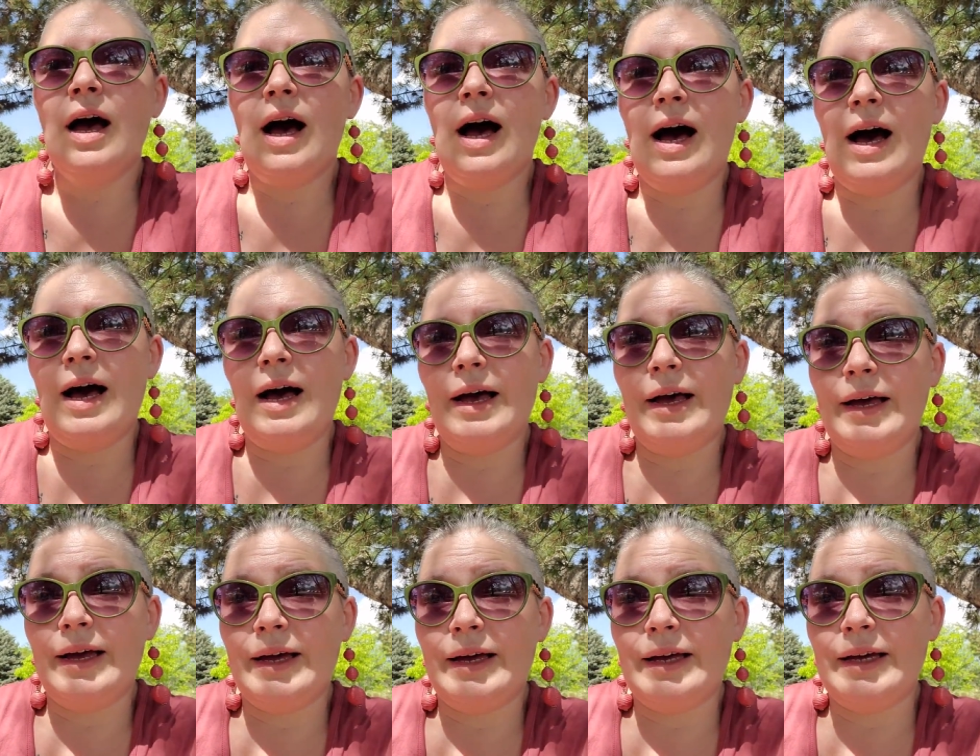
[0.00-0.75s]

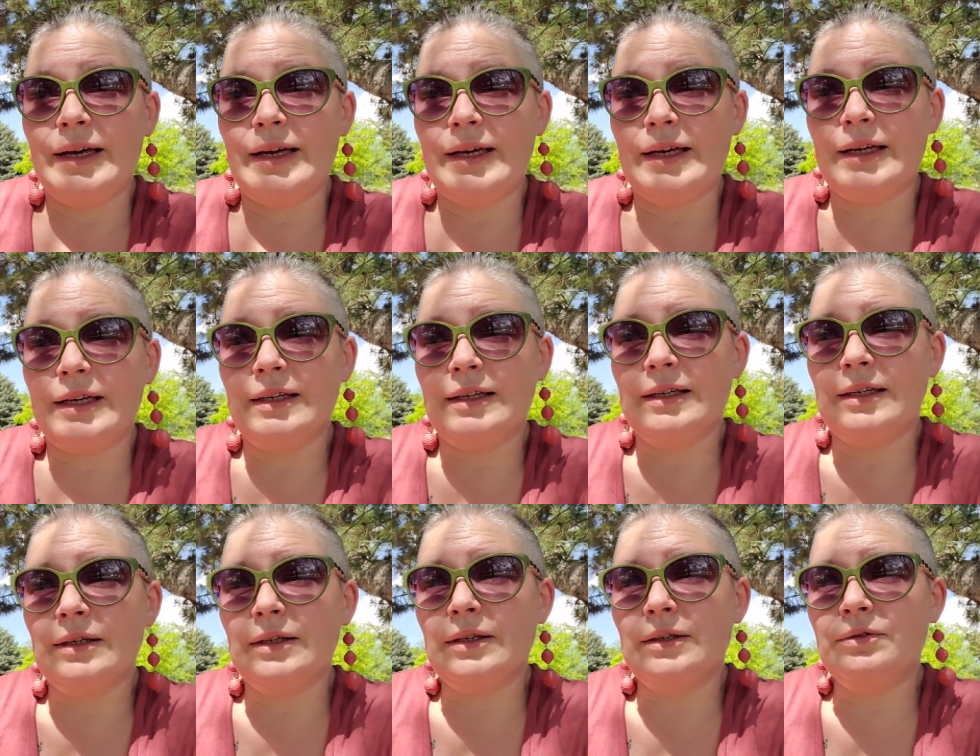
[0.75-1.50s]

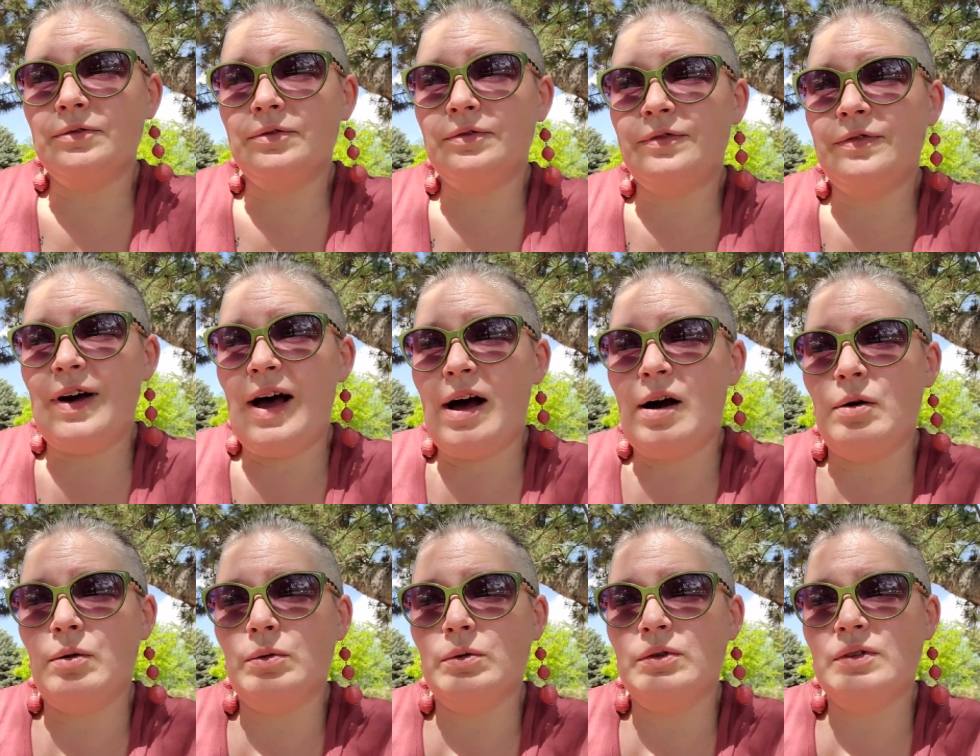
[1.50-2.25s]
I
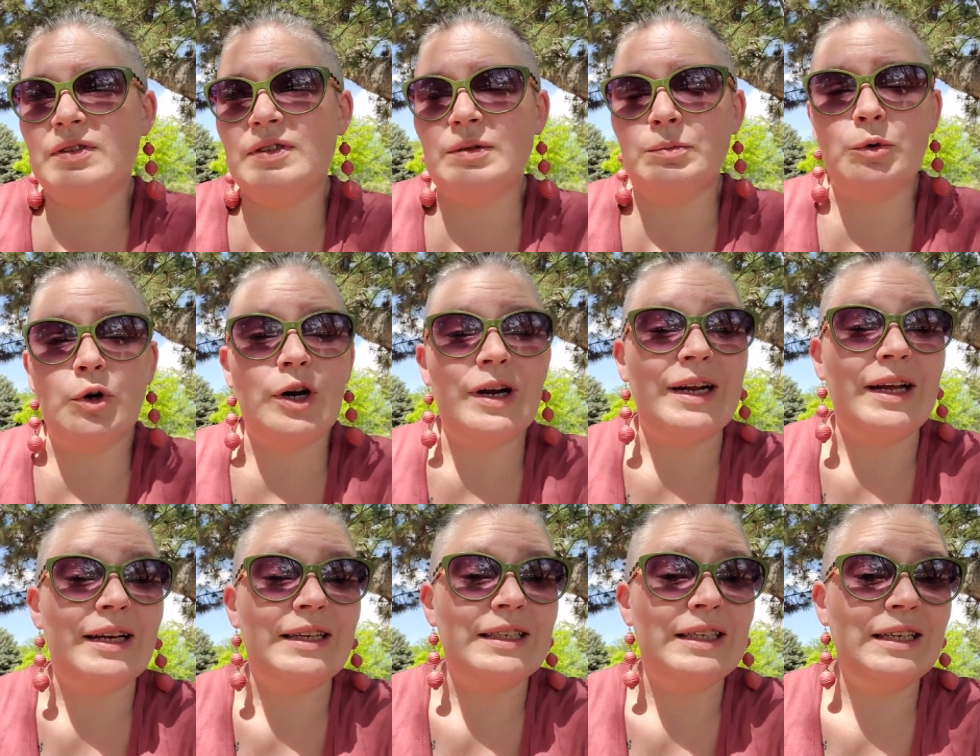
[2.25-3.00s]
found some
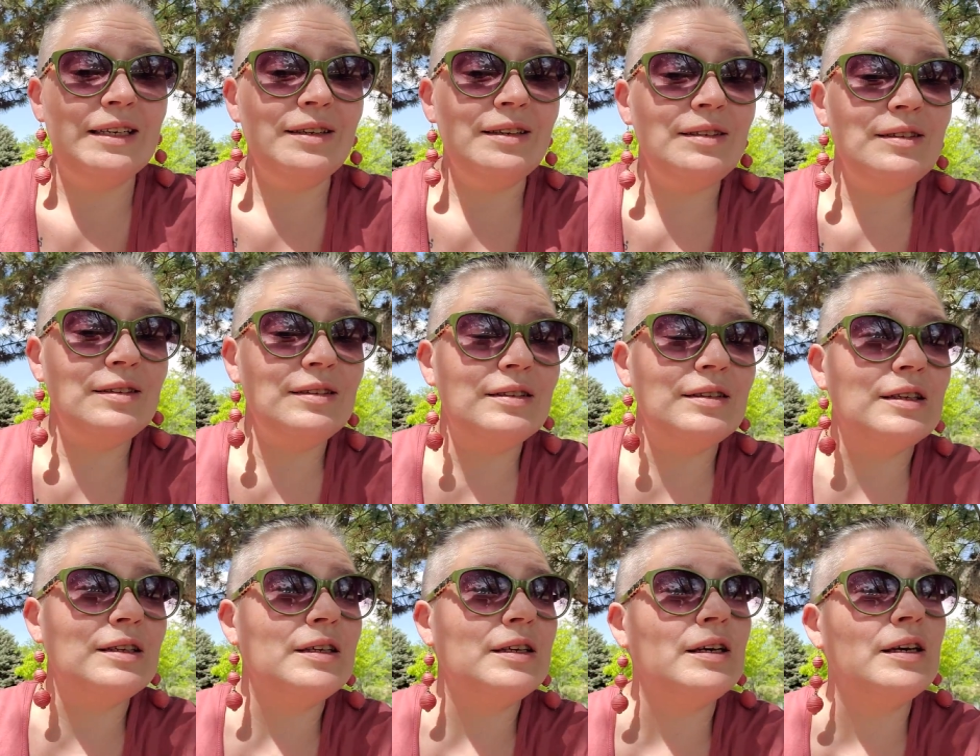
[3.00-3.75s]
great ideas.
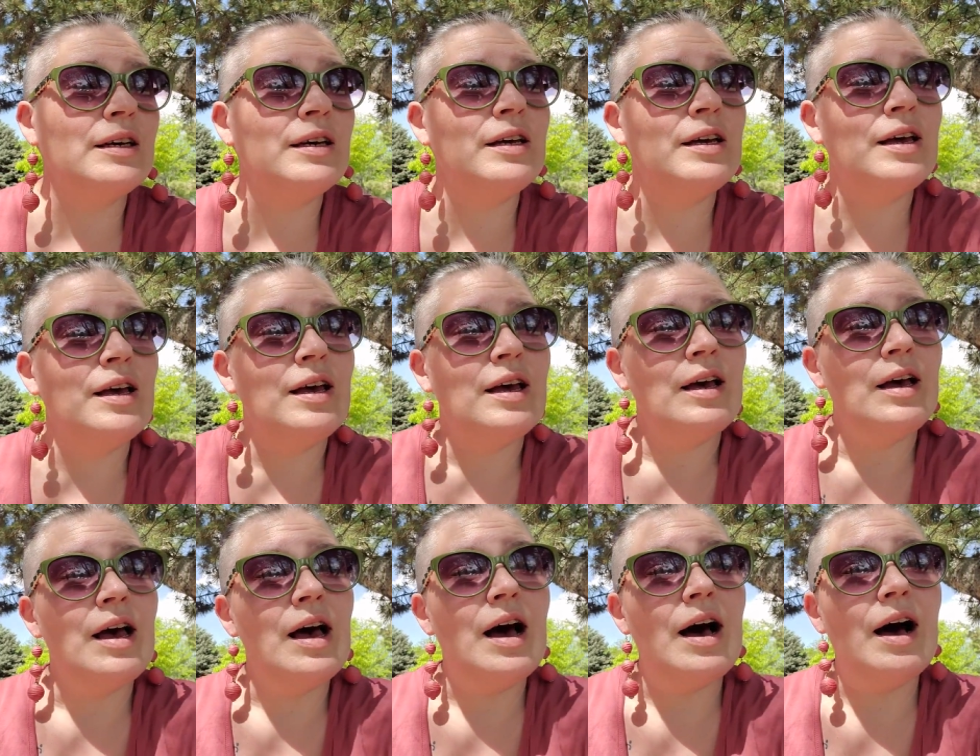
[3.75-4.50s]

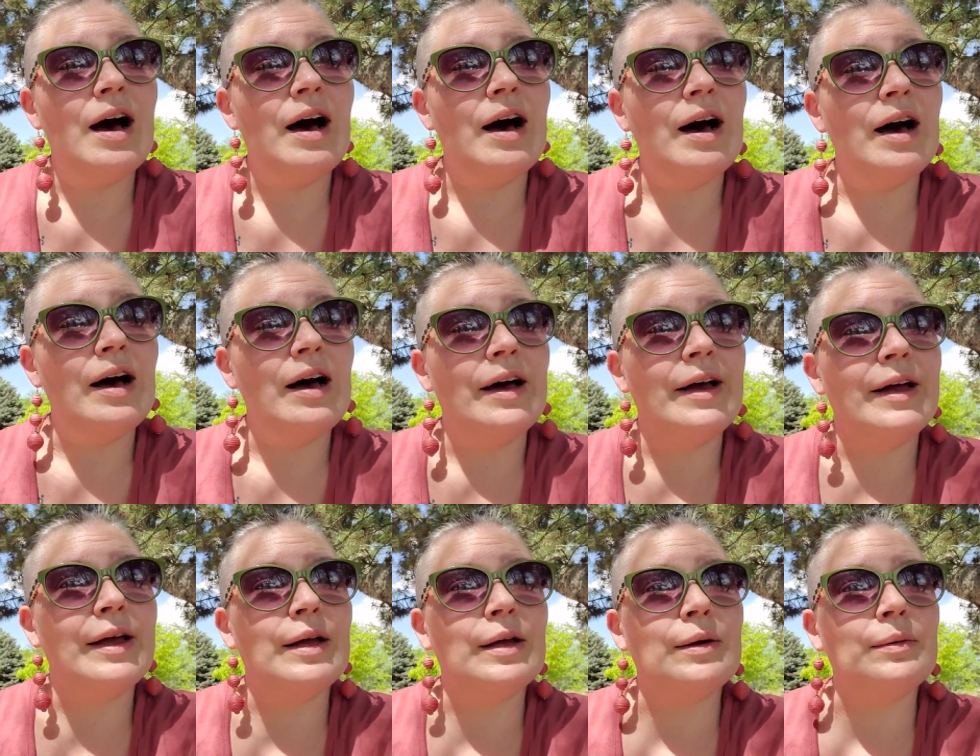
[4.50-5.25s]

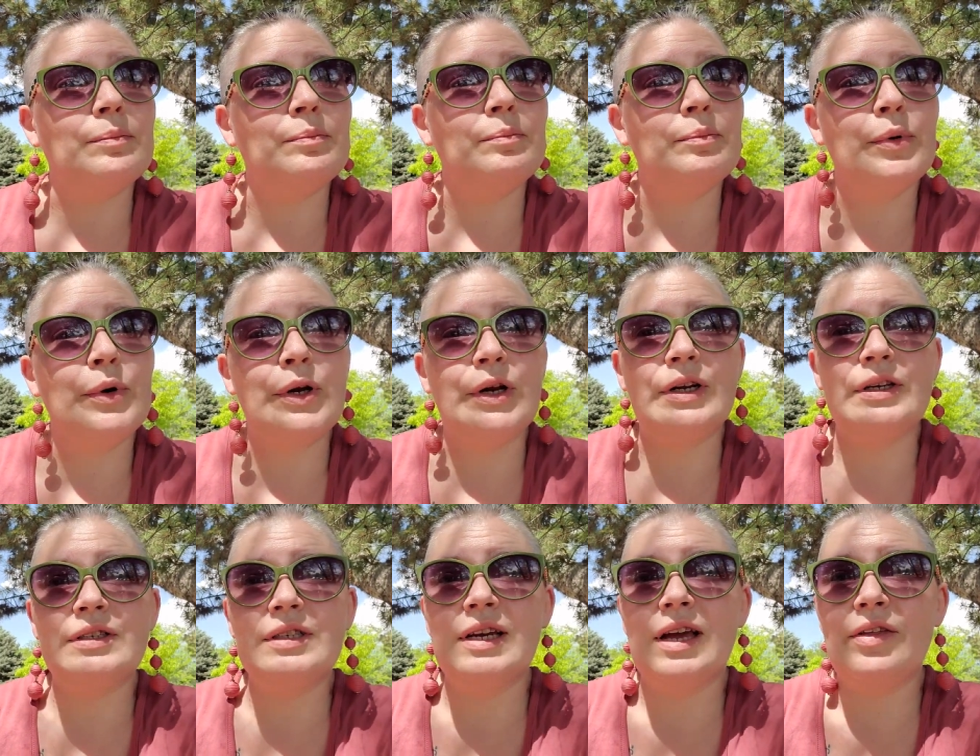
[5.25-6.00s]
I'm
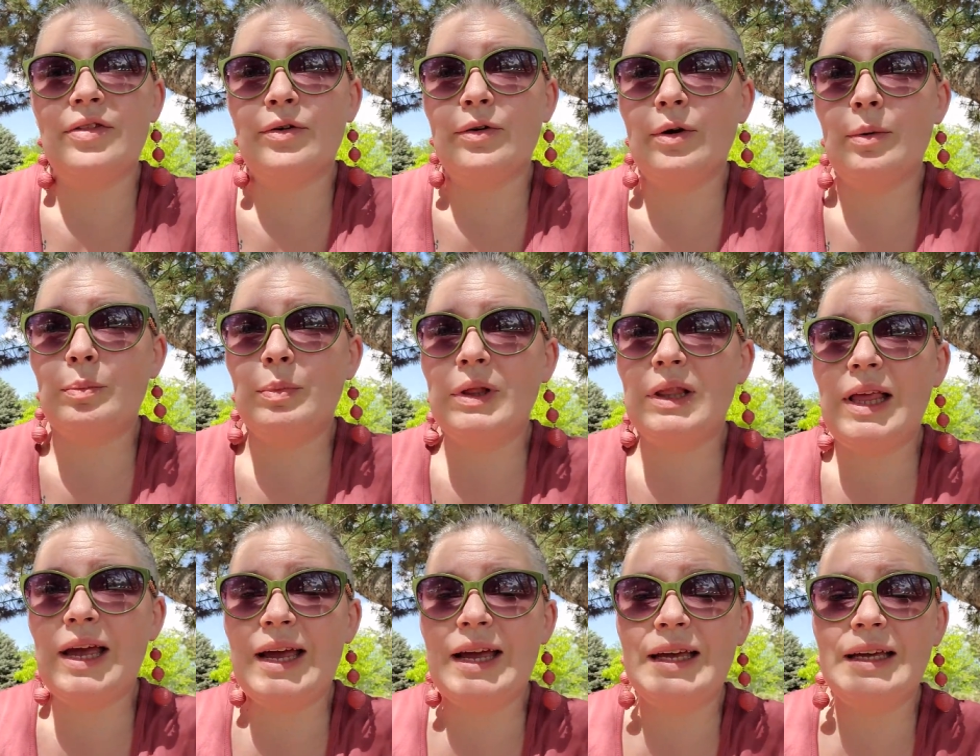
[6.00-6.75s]
putting together a
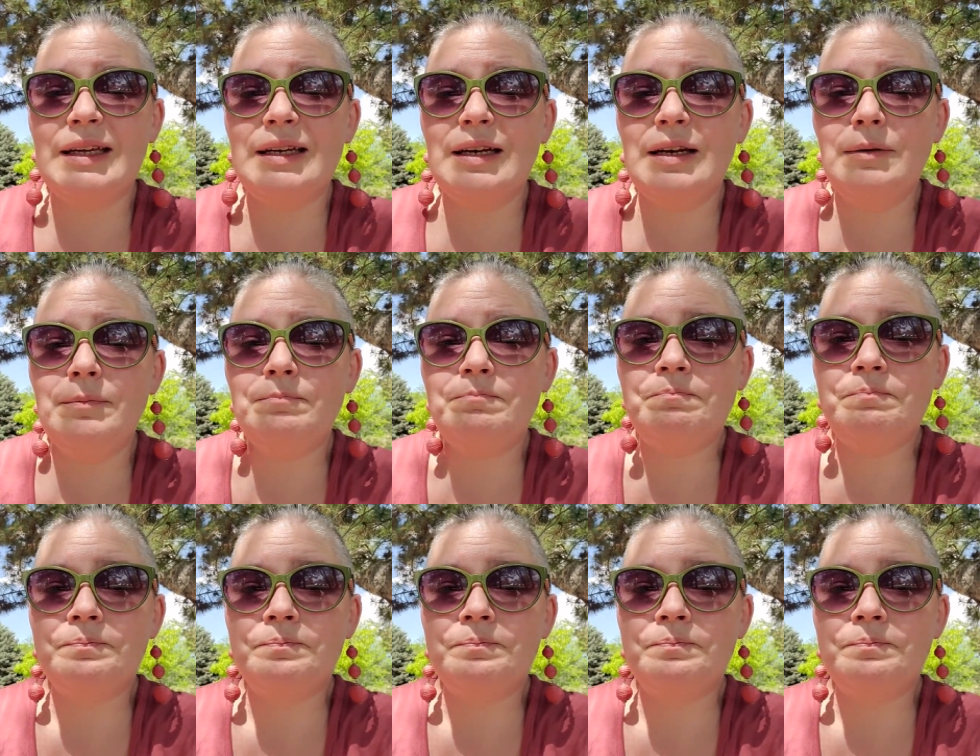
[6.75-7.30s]
plan.